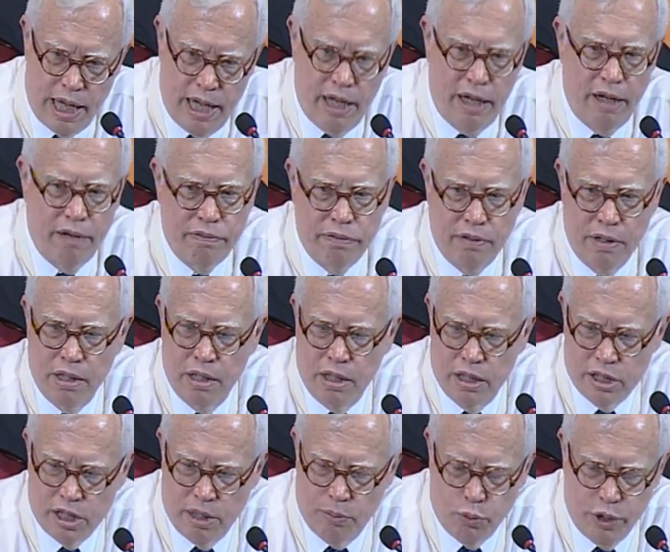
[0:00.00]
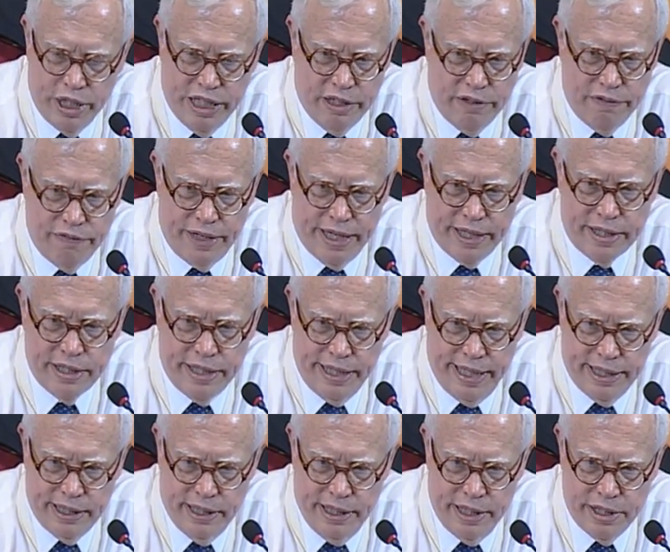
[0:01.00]
have some real effects in
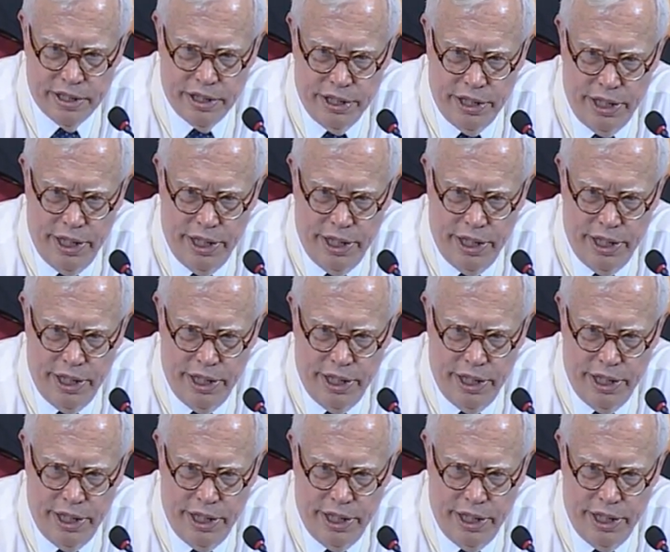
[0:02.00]
adolescent